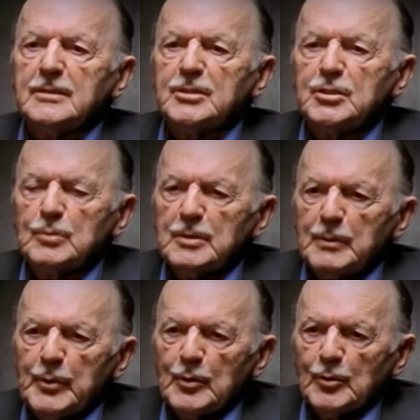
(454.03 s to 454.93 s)
that you
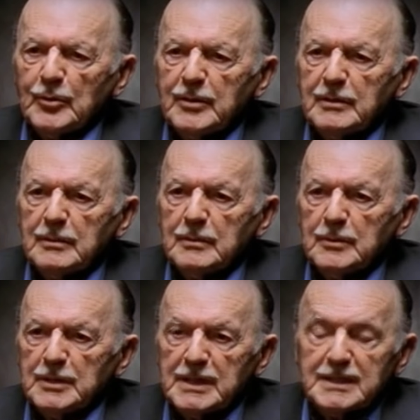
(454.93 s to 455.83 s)
were important,
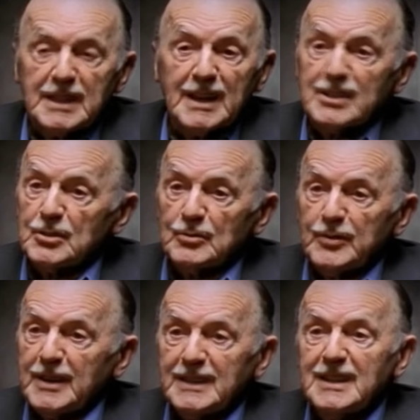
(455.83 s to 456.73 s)
when in actual
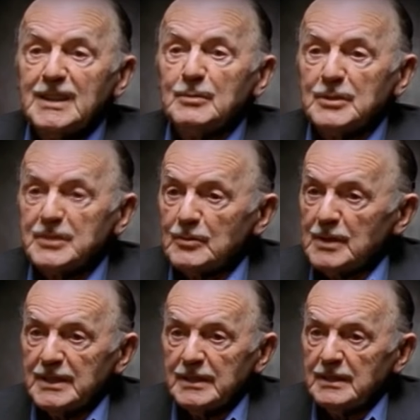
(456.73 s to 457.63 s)
fact he was the
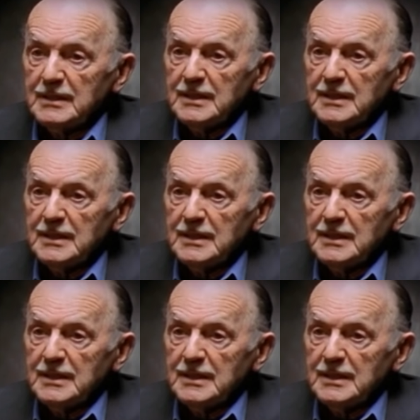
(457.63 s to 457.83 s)
one.